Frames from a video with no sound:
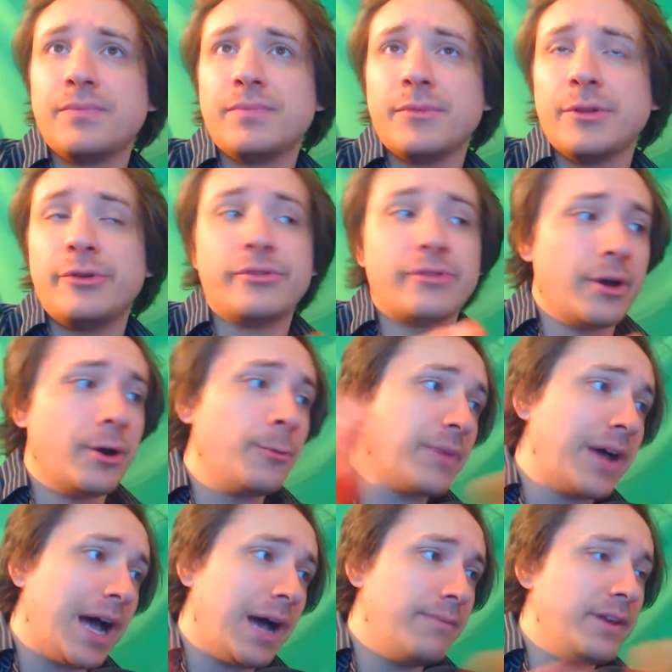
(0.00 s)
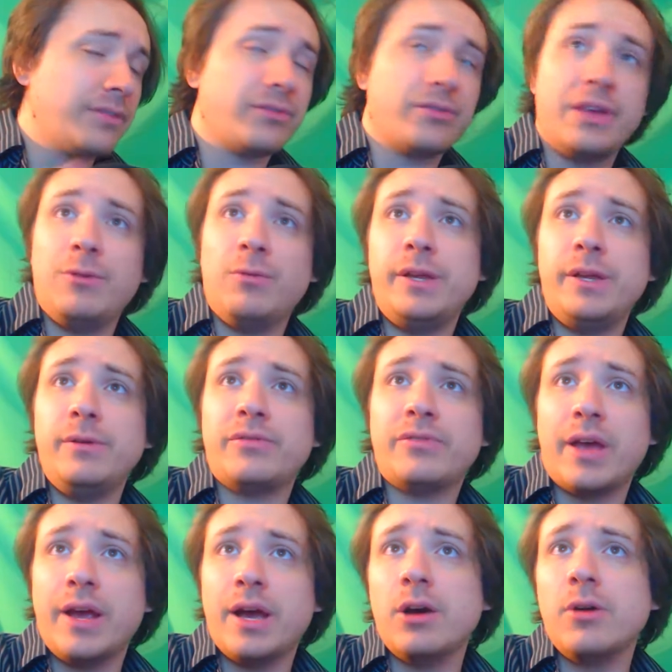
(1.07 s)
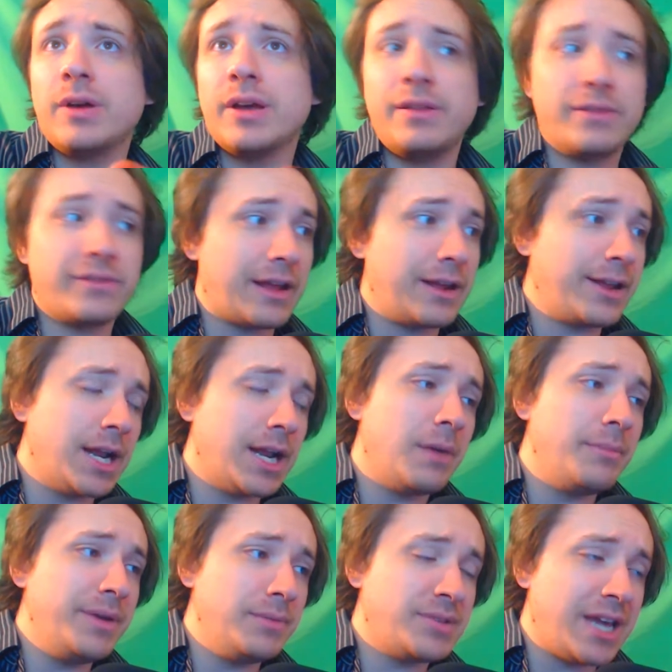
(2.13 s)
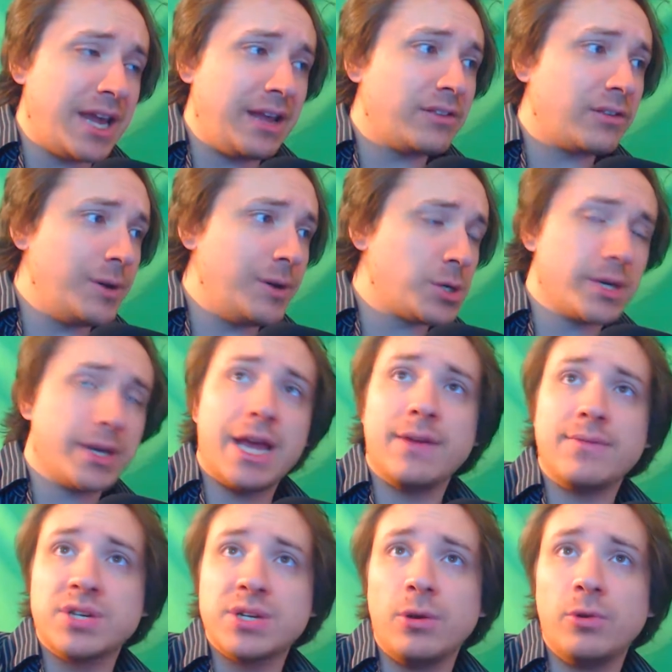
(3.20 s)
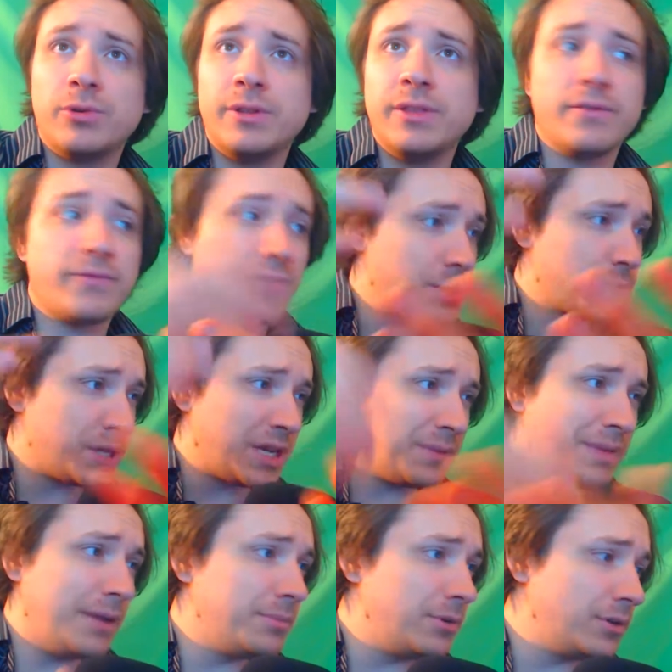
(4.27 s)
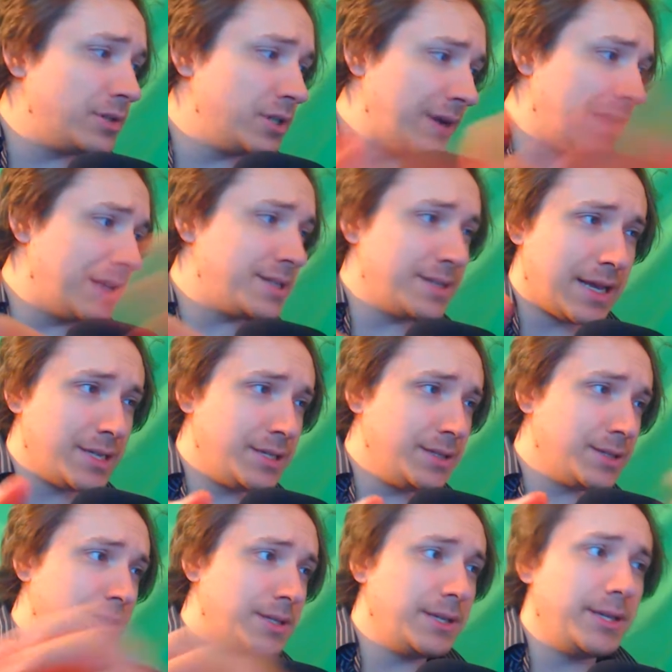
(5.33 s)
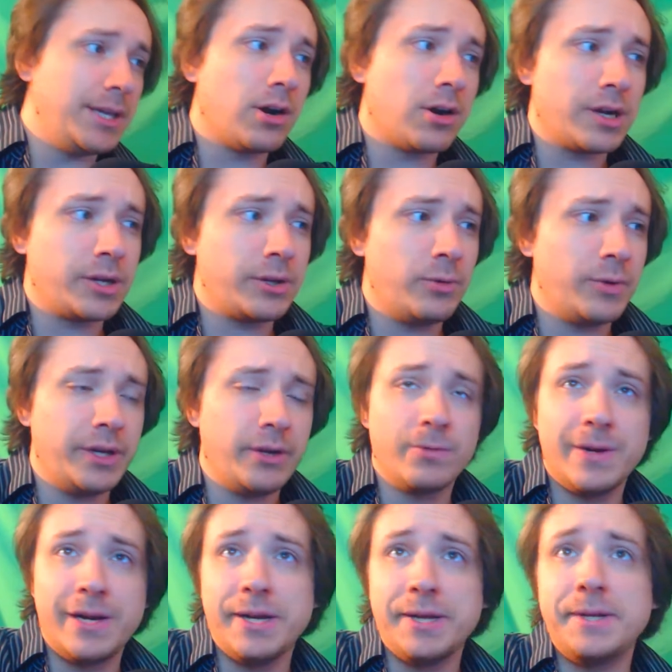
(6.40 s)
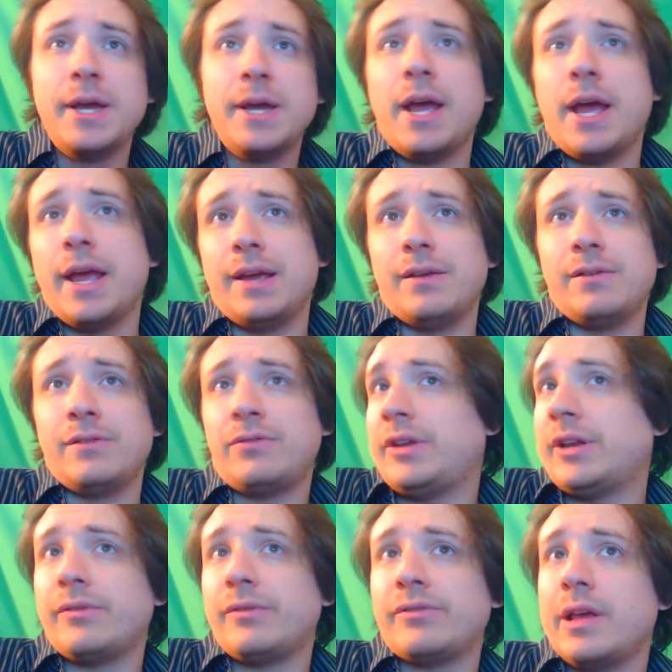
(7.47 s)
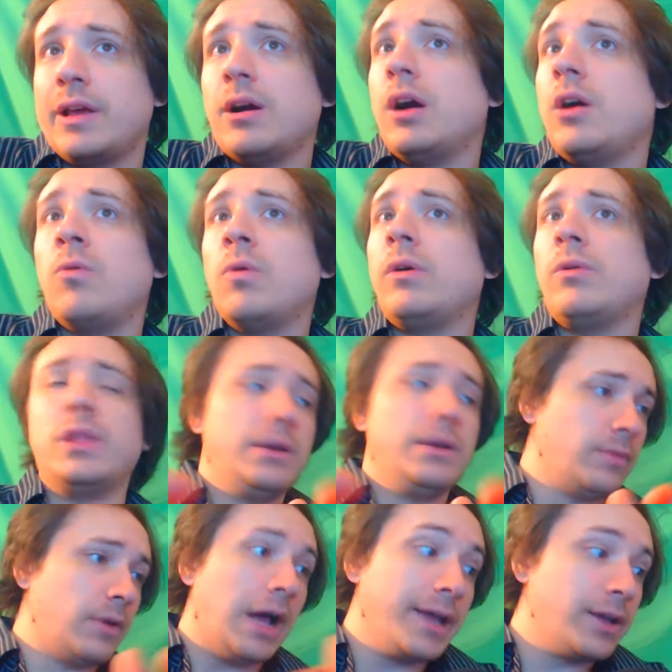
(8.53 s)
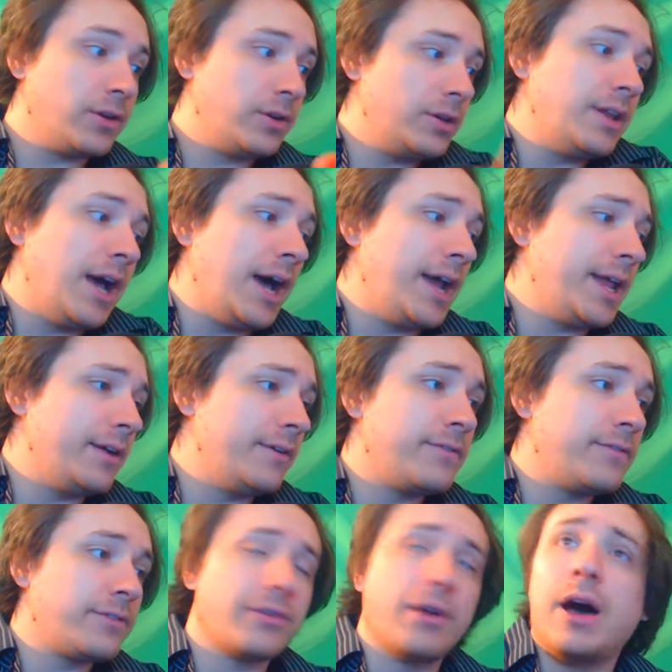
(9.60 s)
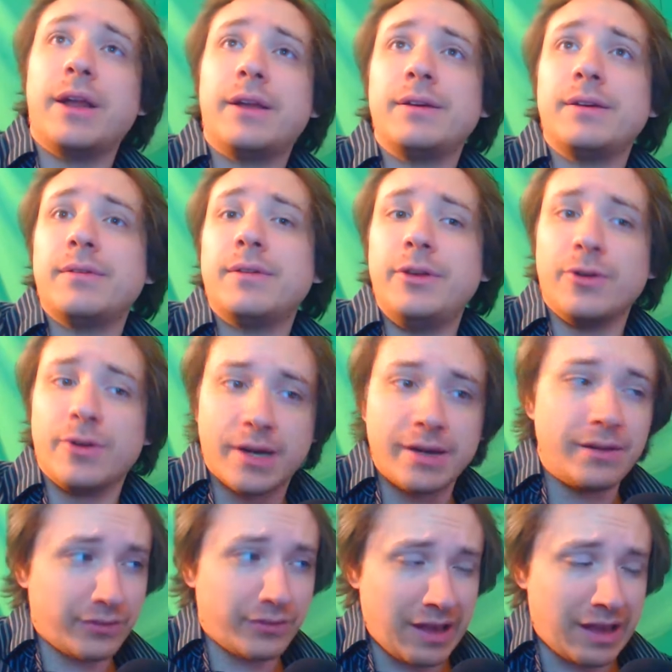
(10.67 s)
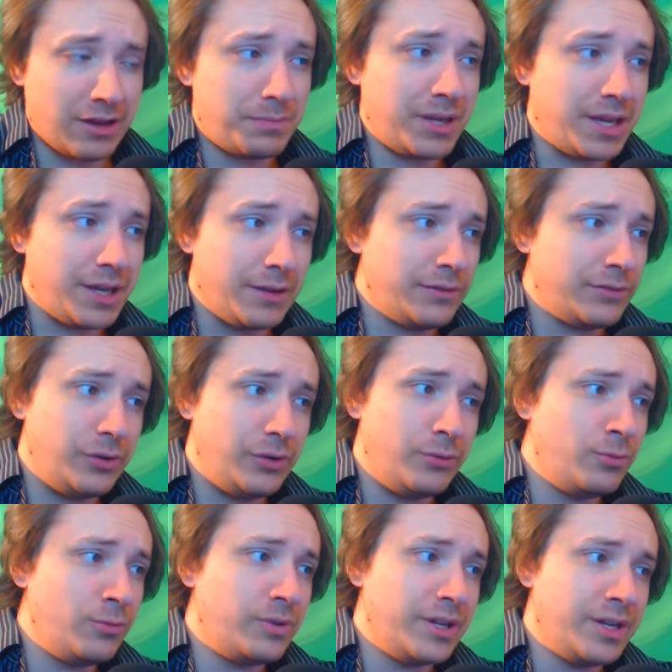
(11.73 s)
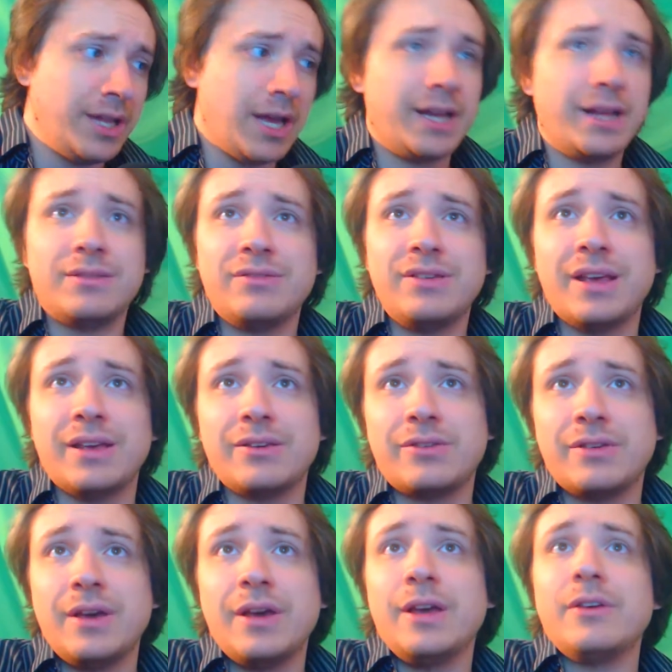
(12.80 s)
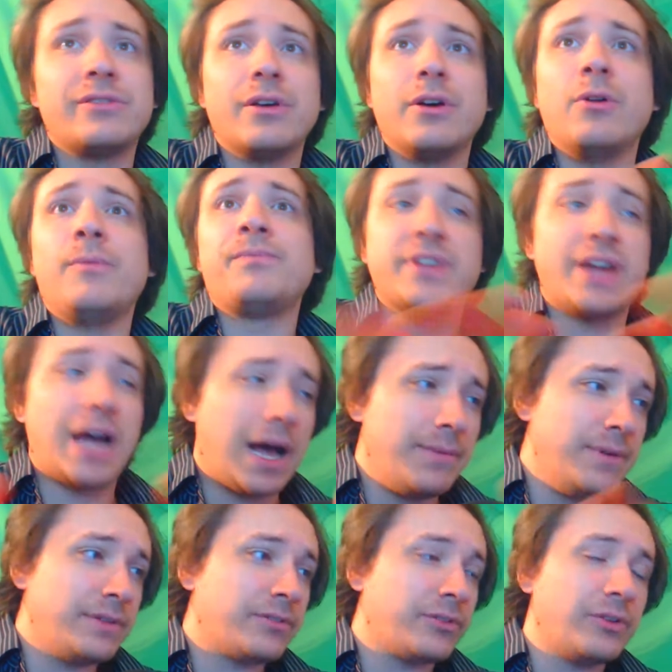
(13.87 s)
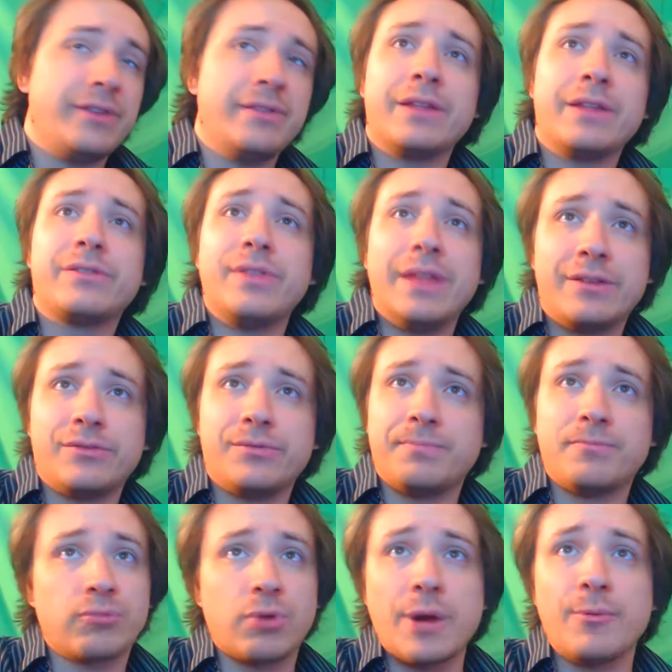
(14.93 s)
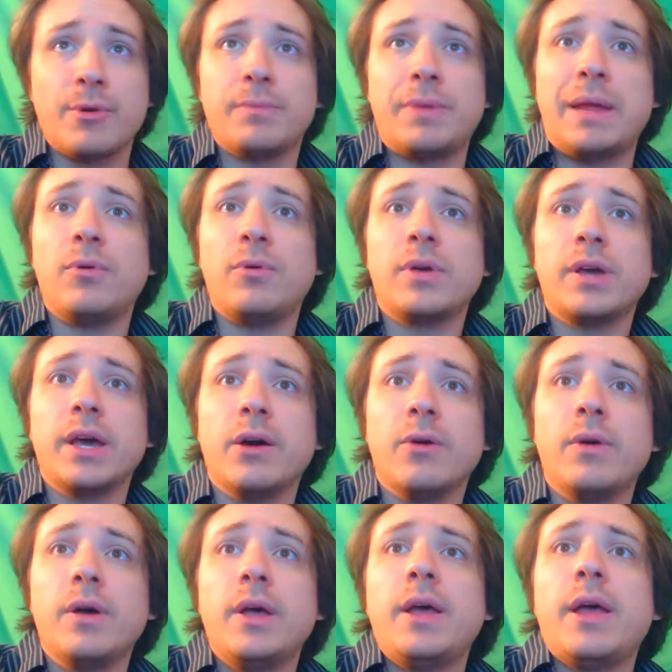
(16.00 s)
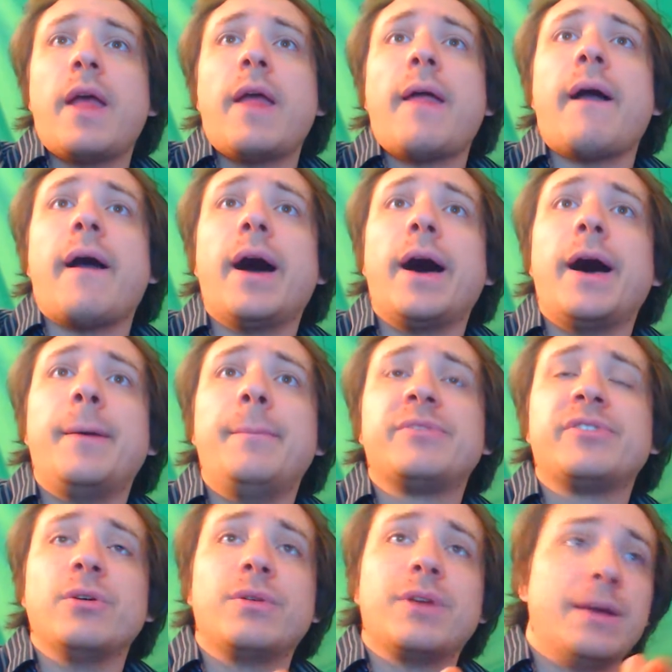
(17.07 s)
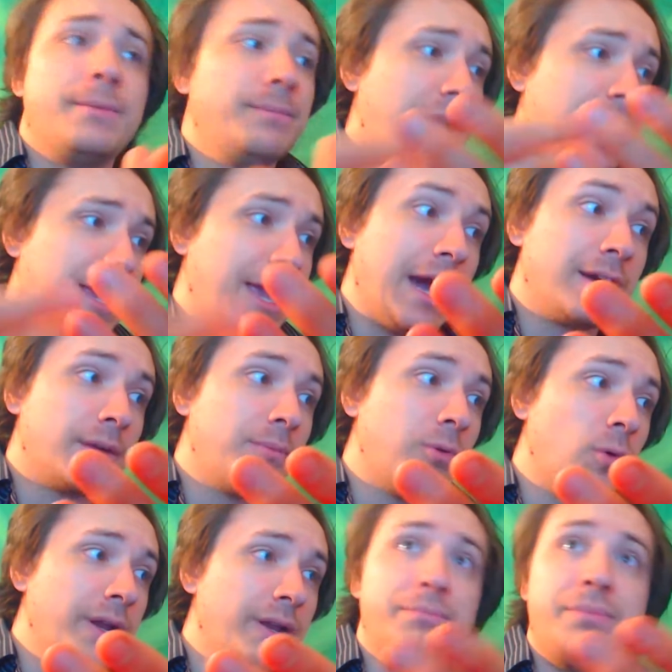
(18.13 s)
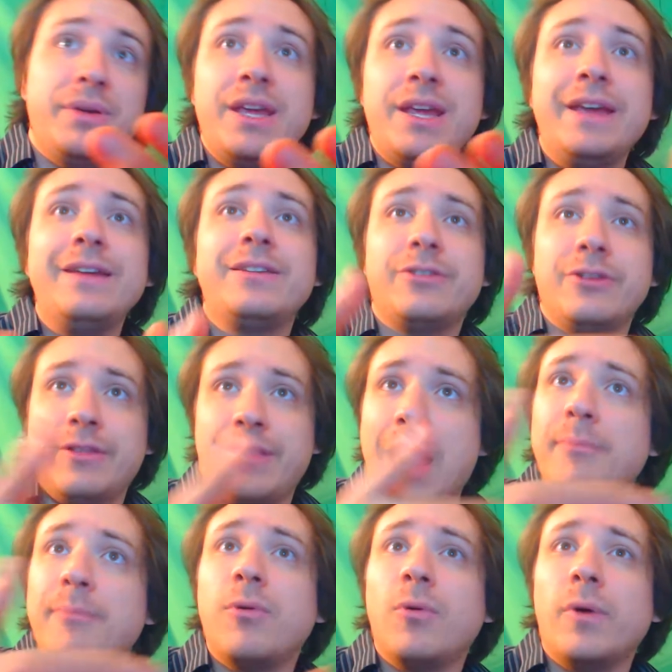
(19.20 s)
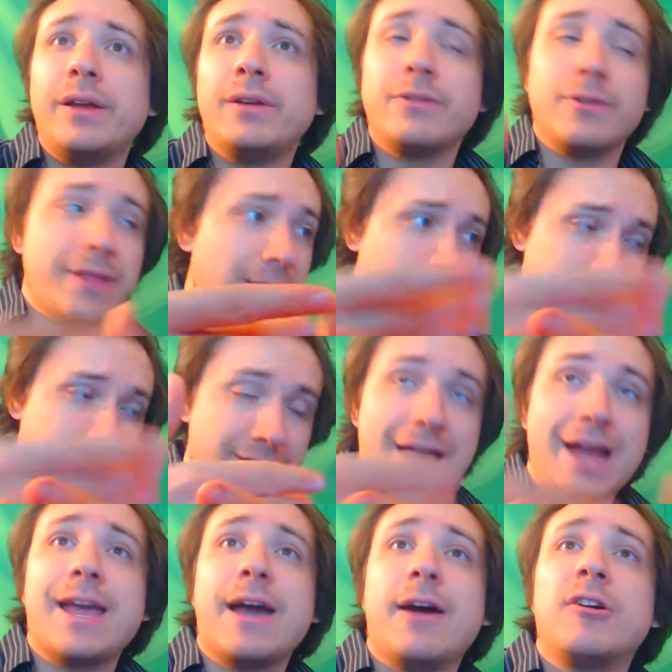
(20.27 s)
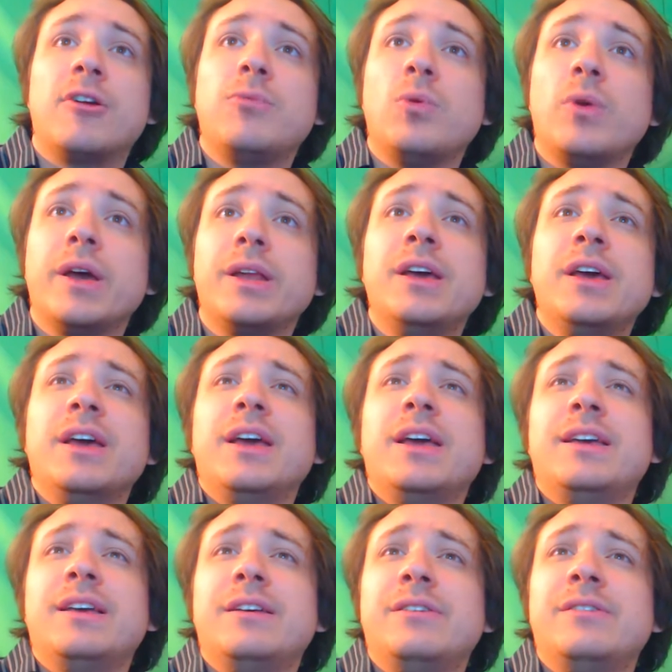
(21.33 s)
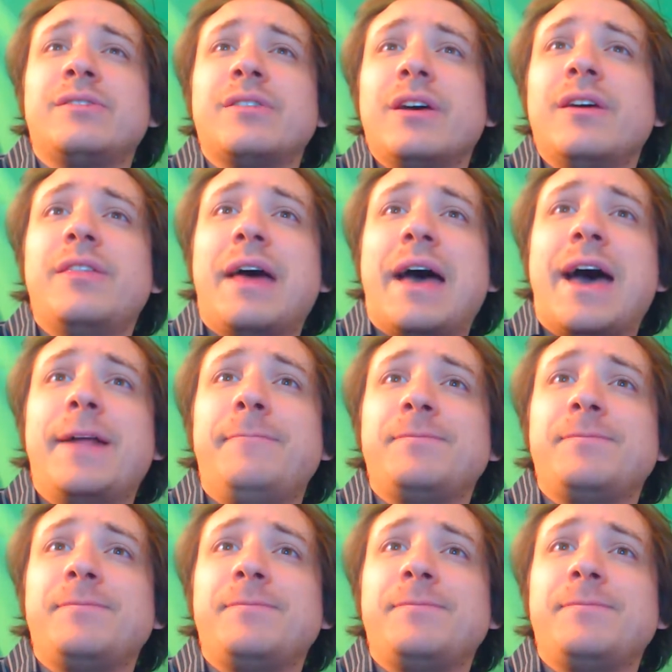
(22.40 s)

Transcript: So obviously, when you say, "Oh, consent cannot be obtained, so we shouldn't have children," the first thing people do, as you'll see in the article when you read it, is say, "Oh, well, I could not have sought your consent because you did not exist." So obviously, that's right where people go. So my counterpoint B to that point, to that counterpoint, is that